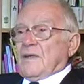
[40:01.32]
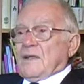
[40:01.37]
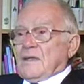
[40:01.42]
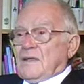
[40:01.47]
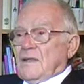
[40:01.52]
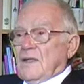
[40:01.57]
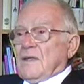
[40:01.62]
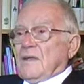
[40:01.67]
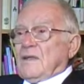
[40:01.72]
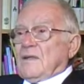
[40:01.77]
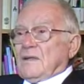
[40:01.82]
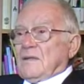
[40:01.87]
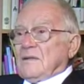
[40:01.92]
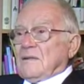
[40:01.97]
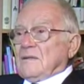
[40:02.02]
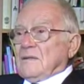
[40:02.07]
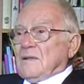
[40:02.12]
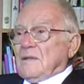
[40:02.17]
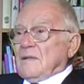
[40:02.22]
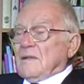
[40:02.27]
they did.
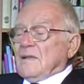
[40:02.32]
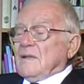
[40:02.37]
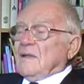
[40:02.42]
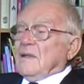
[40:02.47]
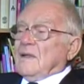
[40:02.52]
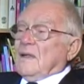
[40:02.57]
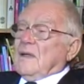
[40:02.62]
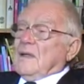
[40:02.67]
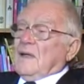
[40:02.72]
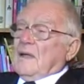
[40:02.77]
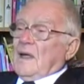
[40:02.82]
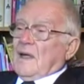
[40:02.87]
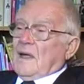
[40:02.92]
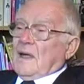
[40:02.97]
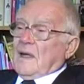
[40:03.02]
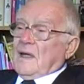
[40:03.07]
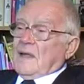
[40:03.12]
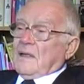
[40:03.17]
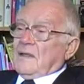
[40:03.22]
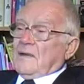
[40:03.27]

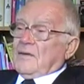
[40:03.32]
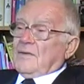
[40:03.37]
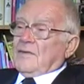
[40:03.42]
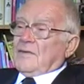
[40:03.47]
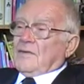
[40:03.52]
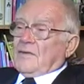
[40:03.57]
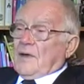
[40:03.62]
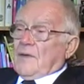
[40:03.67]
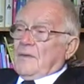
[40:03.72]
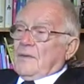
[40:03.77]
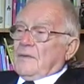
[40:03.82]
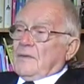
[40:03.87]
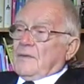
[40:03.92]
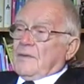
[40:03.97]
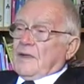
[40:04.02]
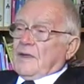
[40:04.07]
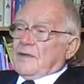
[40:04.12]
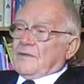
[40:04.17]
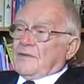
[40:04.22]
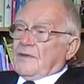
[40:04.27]
And so
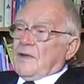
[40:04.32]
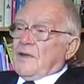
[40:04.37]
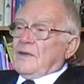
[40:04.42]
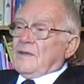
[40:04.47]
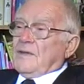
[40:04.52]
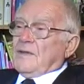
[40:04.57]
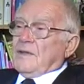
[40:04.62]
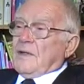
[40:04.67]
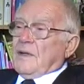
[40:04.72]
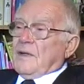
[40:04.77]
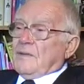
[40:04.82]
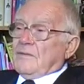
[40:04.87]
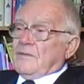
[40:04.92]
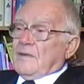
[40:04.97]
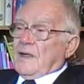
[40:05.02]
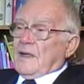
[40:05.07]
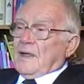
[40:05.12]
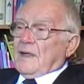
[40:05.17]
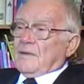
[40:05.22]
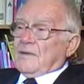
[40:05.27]
they started going
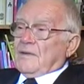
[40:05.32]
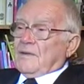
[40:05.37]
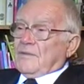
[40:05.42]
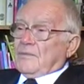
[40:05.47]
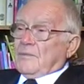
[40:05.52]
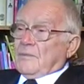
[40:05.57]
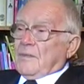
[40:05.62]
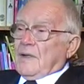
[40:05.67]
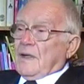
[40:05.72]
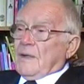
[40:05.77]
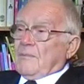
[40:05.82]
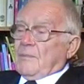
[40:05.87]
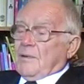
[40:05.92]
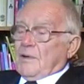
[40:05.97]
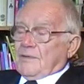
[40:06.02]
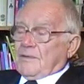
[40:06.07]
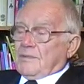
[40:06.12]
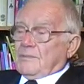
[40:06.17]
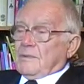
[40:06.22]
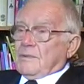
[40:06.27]
round where
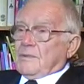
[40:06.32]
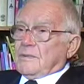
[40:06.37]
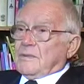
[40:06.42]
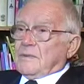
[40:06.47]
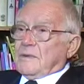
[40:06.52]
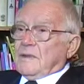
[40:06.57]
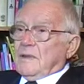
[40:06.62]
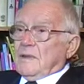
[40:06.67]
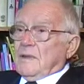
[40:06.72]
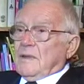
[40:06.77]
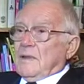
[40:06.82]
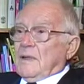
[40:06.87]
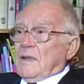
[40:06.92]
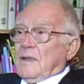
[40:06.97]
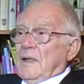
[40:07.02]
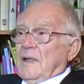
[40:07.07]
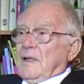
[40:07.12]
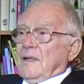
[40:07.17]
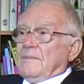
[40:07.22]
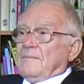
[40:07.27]
possible,
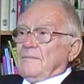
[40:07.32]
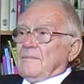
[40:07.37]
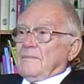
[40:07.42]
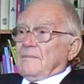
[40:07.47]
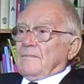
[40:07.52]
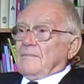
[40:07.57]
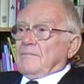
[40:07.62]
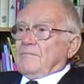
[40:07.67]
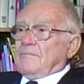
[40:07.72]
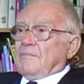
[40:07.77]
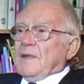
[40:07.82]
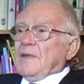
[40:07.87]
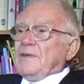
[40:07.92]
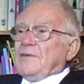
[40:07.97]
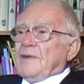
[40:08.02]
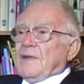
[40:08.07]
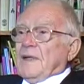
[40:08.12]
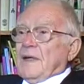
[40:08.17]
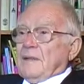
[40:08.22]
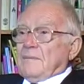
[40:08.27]

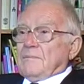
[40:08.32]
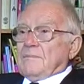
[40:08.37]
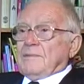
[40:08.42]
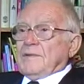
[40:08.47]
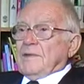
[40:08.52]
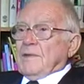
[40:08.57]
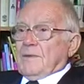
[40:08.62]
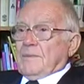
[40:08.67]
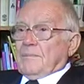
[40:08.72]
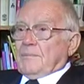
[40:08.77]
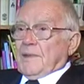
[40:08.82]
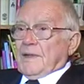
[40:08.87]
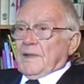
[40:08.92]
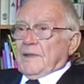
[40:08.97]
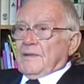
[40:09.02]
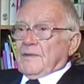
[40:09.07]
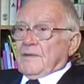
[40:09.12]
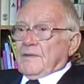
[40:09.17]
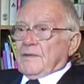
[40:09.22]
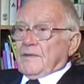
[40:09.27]
beating up
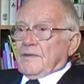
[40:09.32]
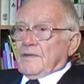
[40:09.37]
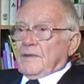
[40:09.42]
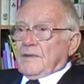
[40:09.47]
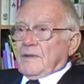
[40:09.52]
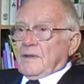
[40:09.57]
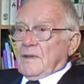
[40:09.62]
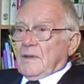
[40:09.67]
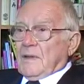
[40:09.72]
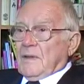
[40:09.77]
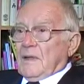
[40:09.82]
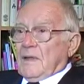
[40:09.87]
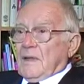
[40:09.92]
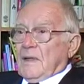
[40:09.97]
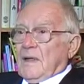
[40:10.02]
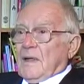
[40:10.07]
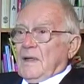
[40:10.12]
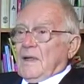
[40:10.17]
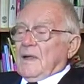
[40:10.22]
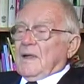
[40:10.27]
Europeans
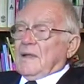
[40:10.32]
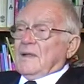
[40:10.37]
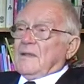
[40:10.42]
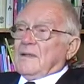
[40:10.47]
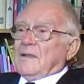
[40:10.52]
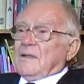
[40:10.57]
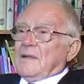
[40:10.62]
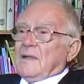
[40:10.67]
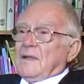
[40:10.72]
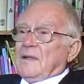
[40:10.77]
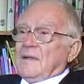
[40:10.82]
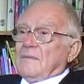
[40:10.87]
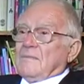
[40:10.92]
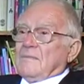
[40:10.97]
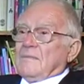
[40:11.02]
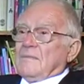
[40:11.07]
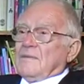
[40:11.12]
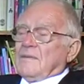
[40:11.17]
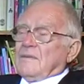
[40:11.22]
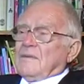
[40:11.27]
and
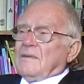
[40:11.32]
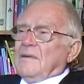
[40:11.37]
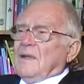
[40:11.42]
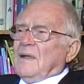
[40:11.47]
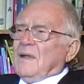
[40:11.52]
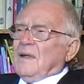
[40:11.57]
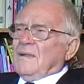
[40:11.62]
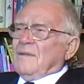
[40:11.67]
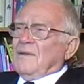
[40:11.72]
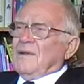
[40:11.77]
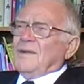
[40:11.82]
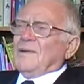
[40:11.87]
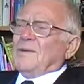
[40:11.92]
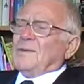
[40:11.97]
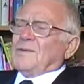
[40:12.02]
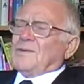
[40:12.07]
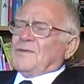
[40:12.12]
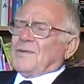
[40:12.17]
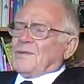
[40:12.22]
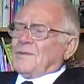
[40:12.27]
doing
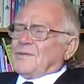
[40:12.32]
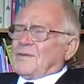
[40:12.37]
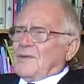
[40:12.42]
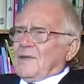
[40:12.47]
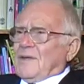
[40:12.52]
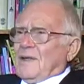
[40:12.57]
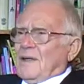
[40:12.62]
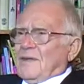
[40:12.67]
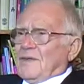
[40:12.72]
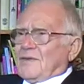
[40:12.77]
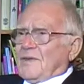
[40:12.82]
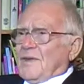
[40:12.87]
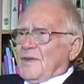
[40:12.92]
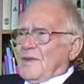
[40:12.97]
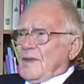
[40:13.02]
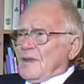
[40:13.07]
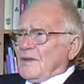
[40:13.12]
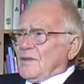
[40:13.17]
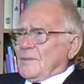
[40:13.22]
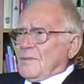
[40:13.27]
all sorts of nasty
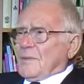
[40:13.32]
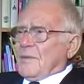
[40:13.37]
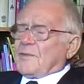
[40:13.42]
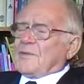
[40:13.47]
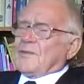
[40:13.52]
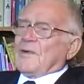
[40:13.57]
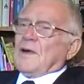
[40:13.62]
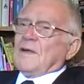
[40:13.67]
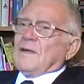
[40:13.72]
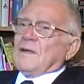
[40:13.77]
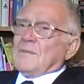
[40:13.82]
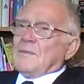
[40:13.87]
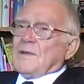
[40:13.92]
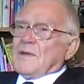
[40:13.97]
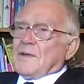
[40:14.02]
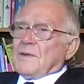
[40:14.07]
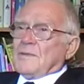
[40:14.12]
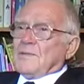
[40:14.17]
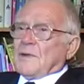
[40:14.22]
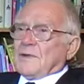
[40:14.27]
things with throwing them
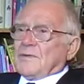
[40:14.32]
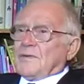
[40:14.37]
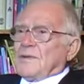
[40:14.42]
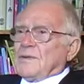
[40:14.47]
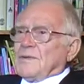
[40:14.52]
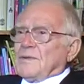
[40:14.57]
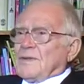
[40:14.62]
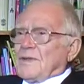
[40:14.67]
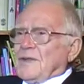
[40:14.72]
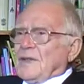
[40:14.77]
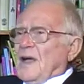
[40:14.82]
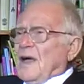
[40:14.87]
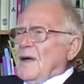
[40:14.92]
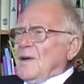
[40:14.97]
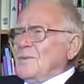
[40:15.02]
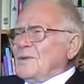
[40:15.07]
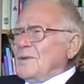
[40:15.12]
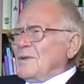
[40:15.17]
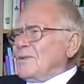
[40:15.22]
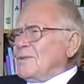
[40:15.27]
in the Rochelle
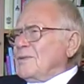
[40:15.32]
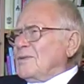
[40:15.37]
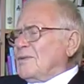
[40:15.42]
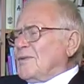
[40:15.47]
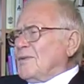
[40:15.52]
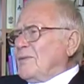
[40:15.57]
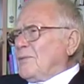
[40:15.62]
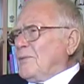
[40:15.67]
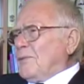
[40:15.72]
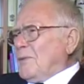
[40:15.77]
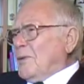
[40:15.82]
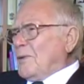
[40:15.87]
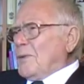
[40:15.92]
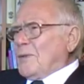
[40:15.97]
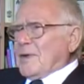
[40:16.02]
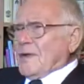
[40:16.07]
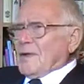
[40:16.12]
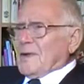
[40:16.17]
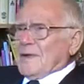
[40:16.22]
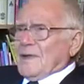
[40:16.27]
Canal, which was a
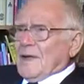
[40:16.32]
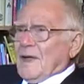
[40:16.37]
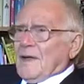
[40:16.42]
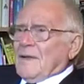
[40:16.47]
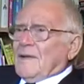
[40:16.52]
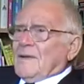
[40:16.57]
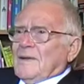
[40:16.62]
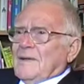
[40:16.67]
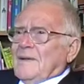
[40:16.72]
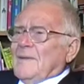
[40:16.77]
filthy canal,